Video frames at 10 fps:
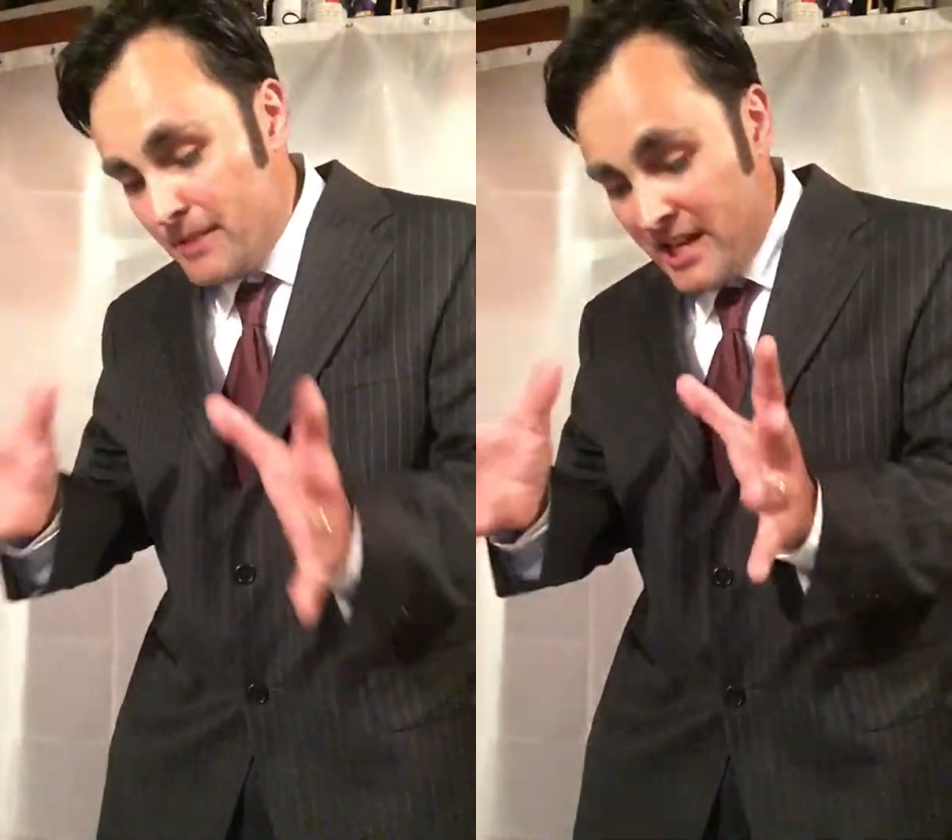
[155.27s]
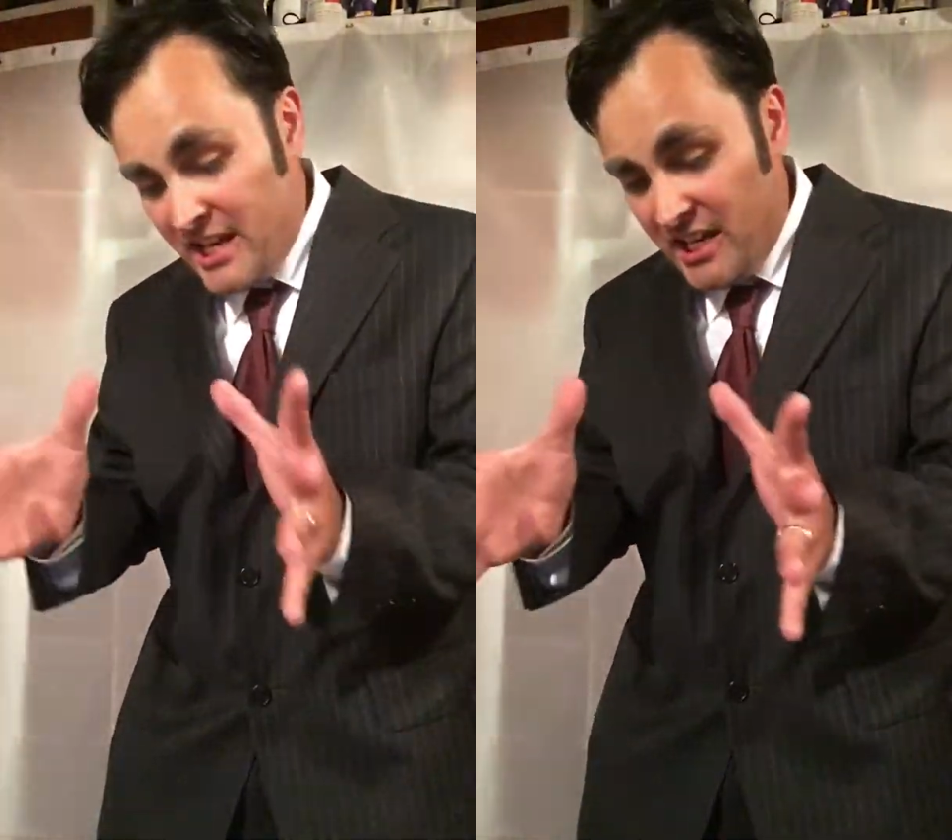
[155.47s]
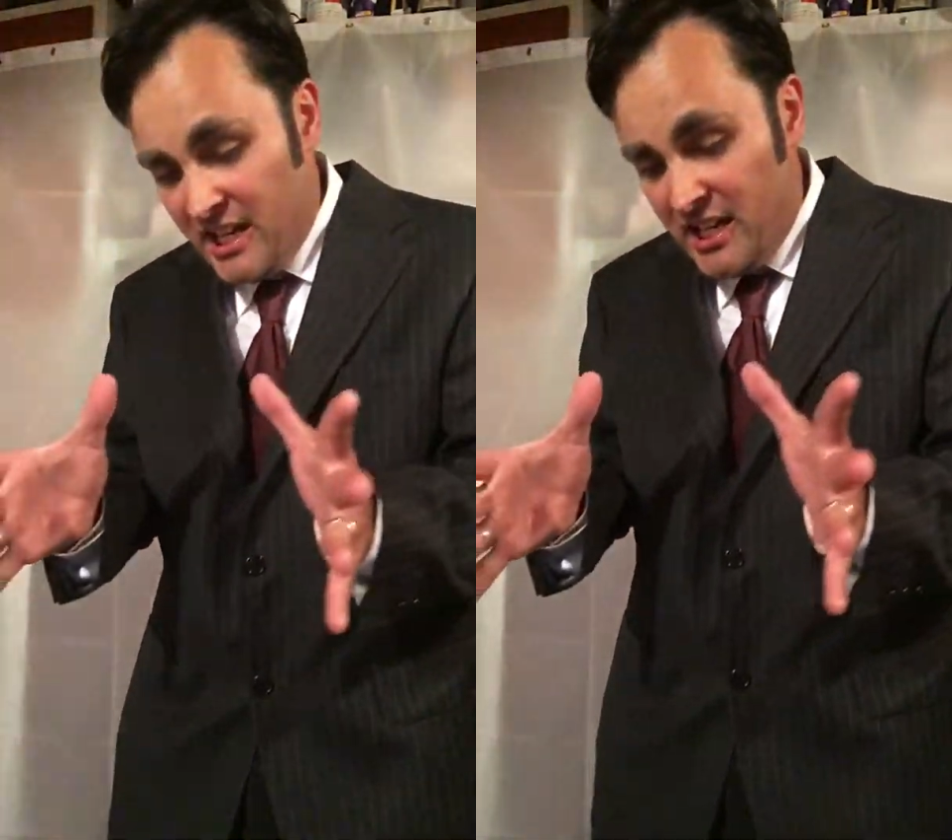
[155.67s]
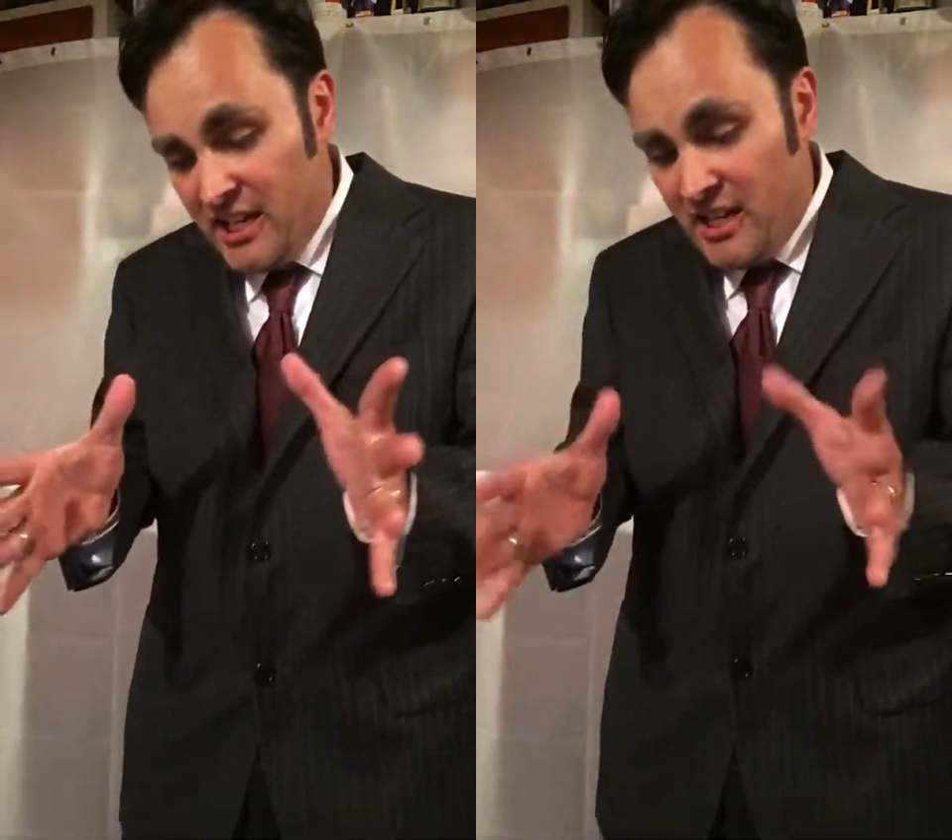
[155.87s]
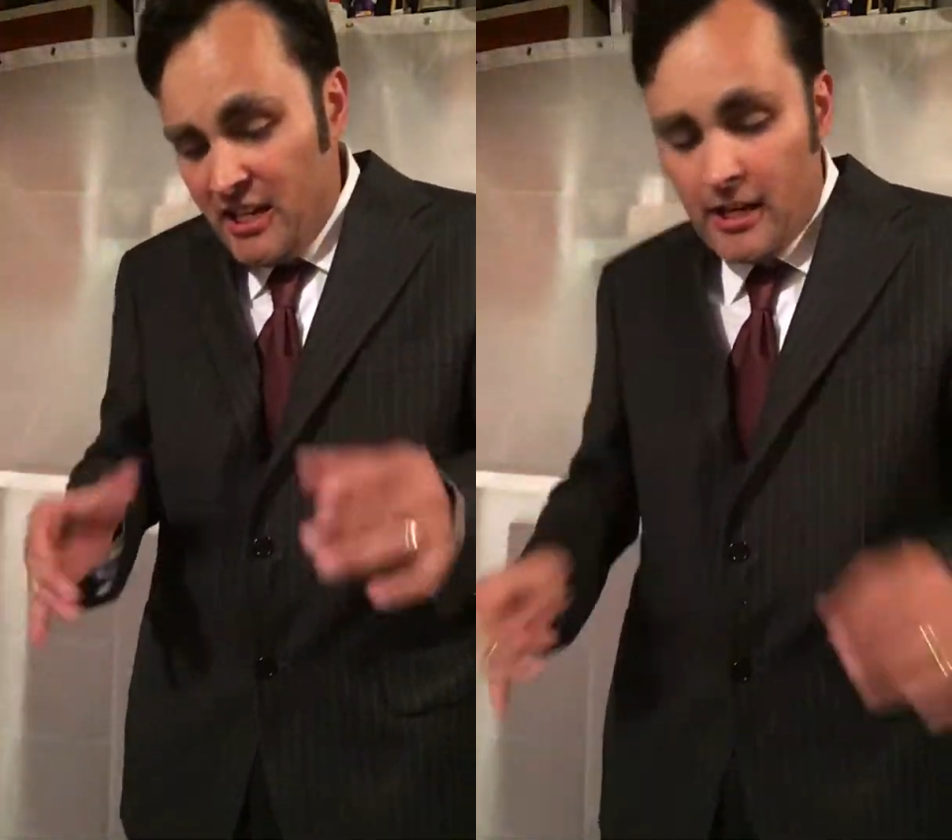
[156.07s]

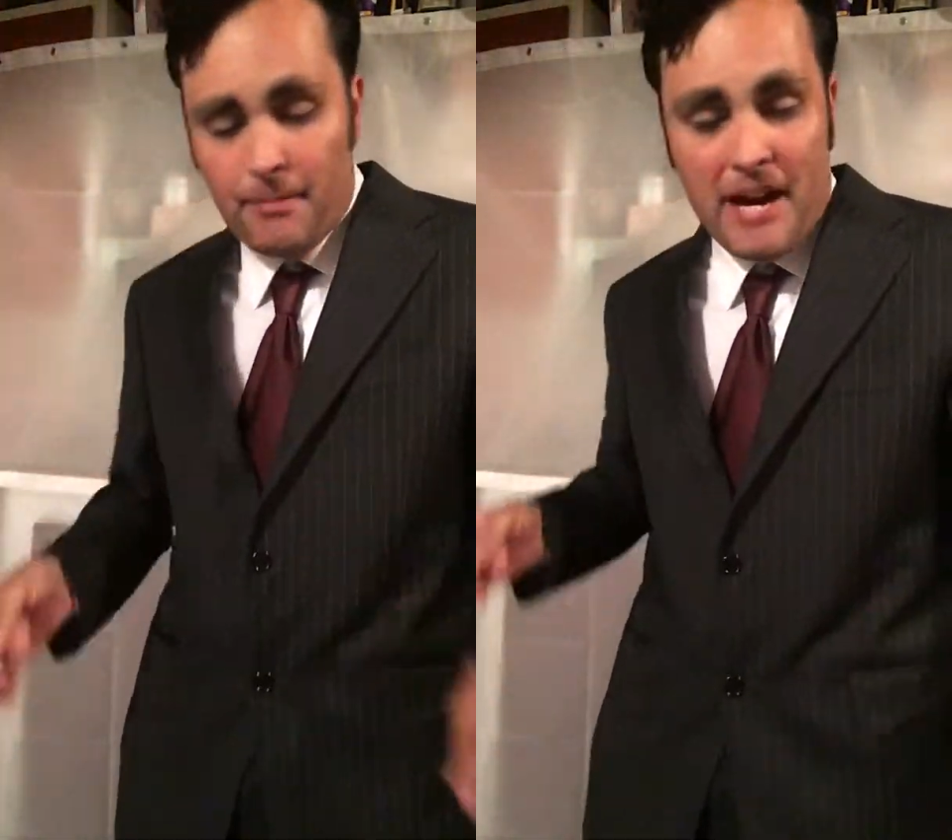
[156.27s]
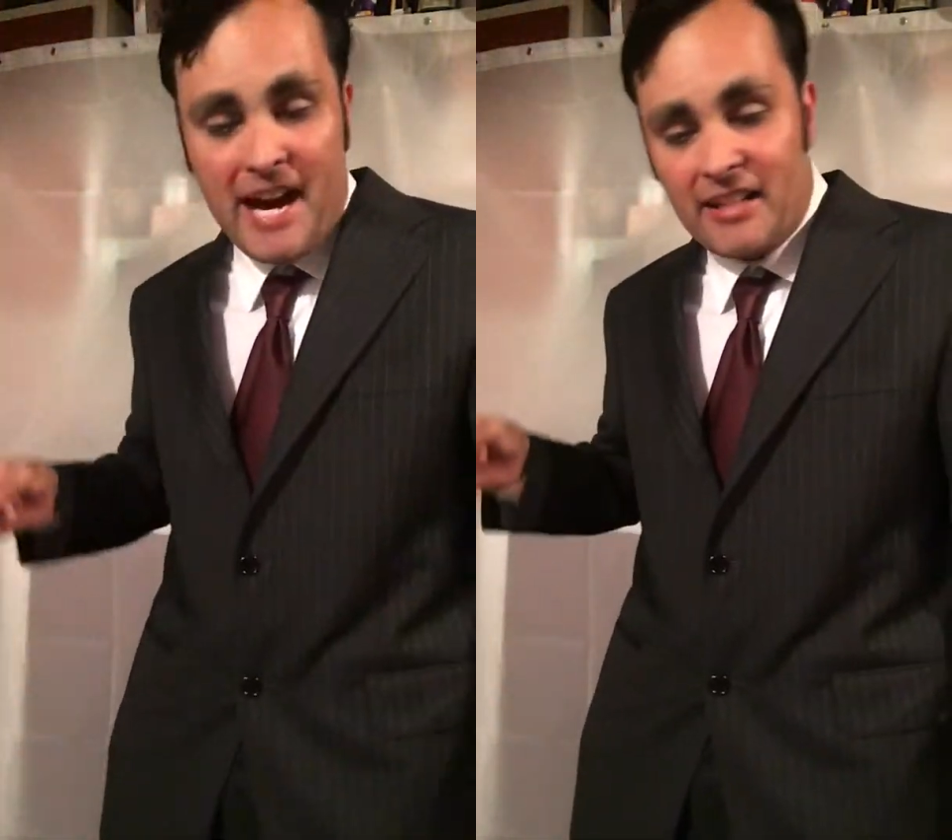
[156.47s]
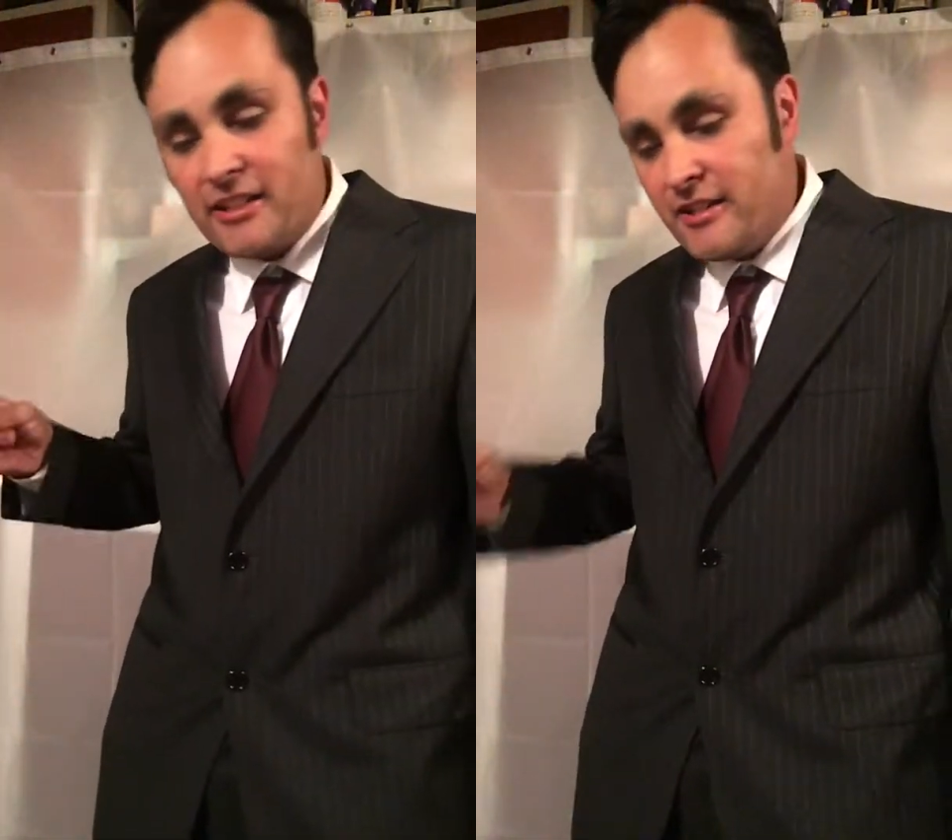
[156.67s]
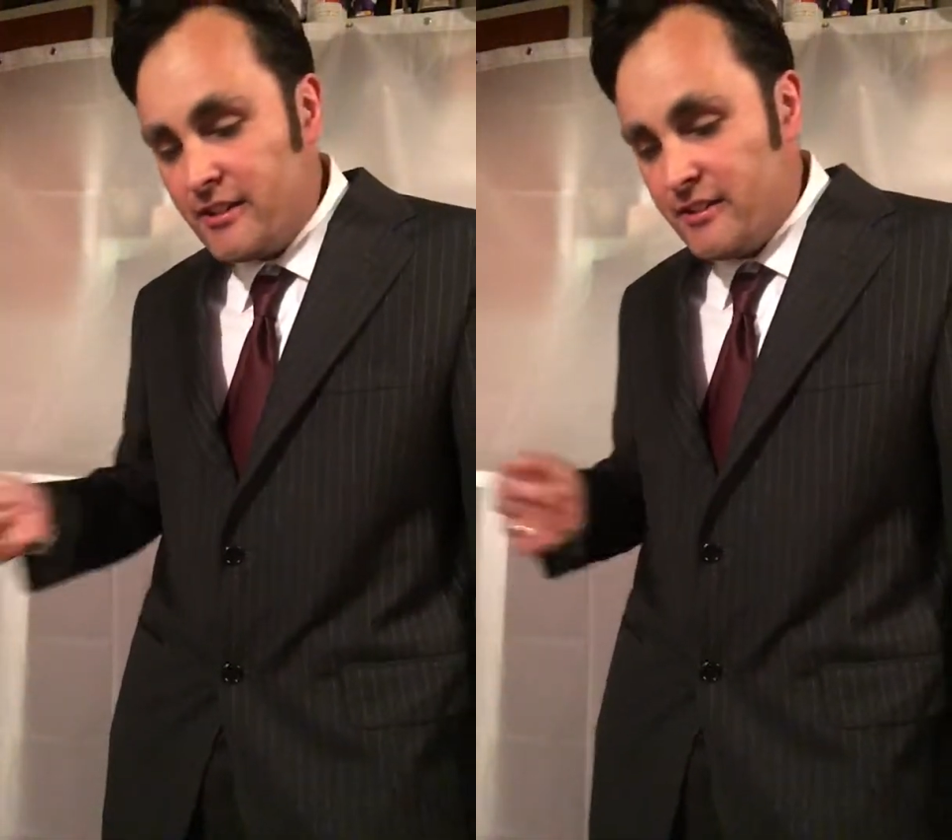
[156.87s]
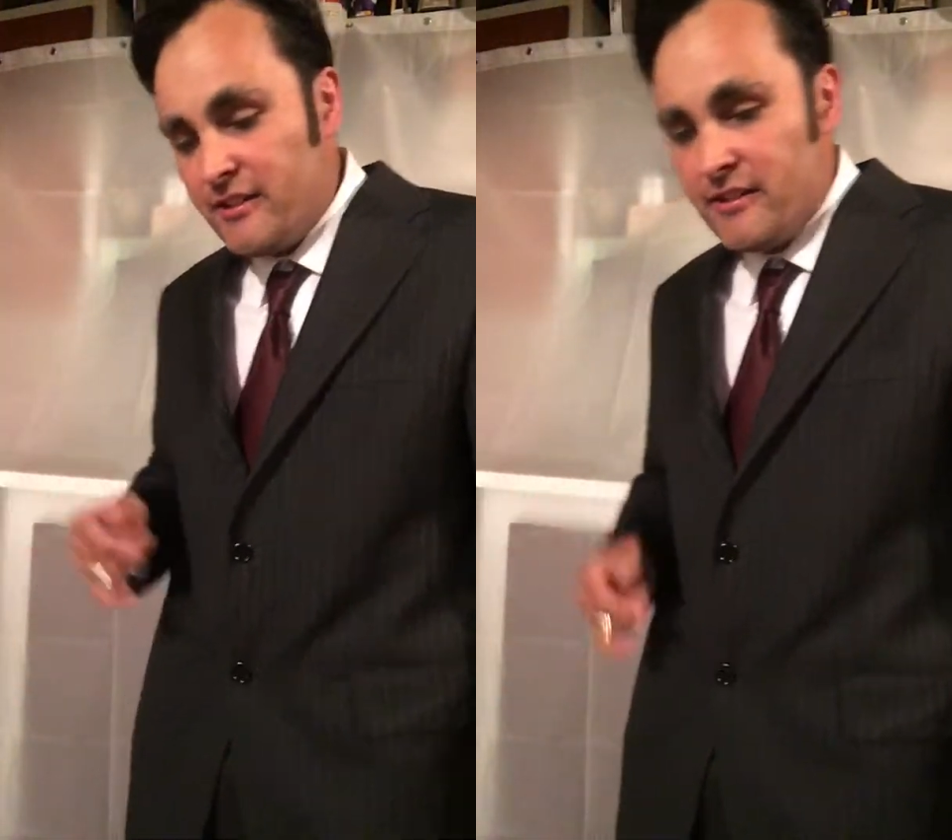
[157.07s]
be a
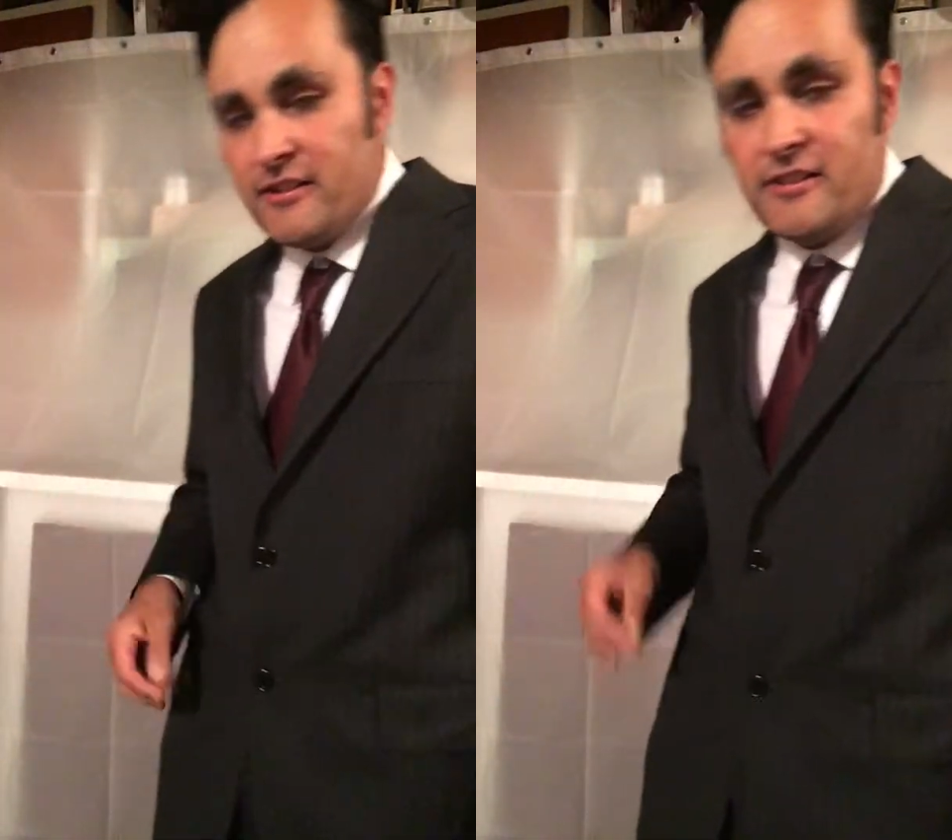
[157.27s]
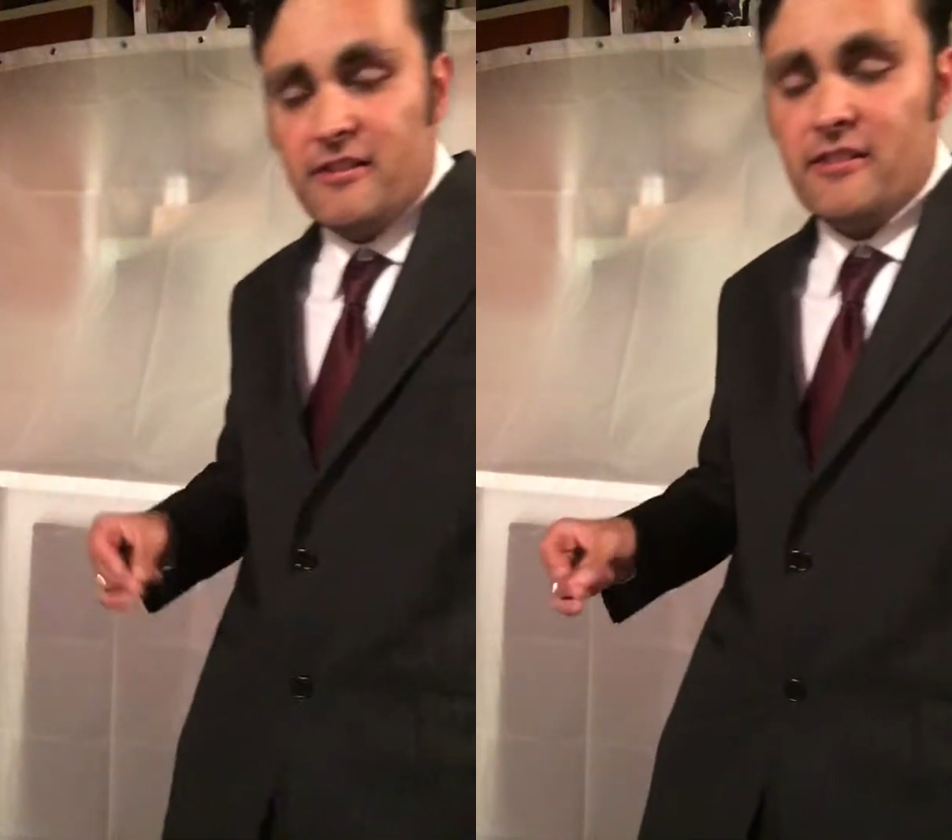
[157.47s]
beggar?